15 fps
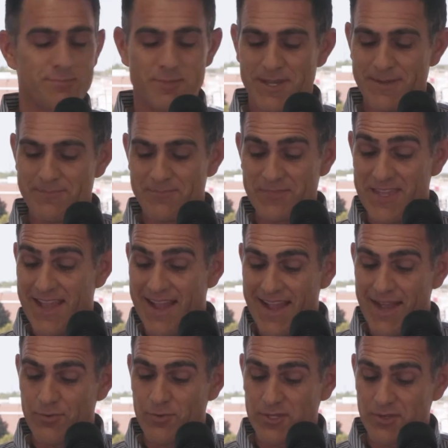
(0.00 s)
But yeah,
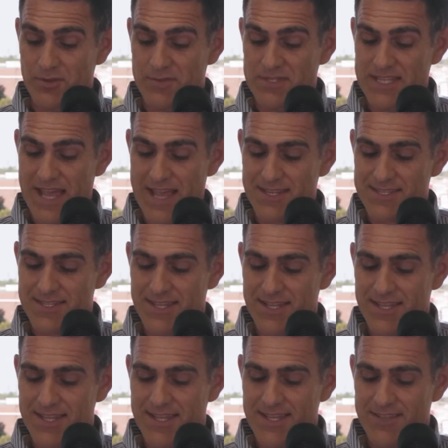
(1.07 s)
I would agree with Dax.
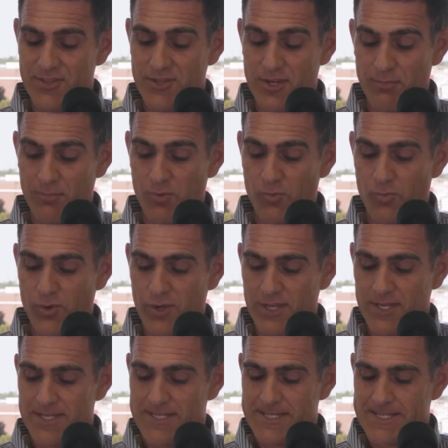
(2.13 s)
The number
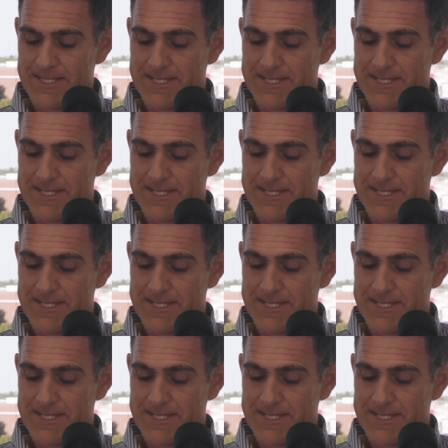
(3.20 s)
one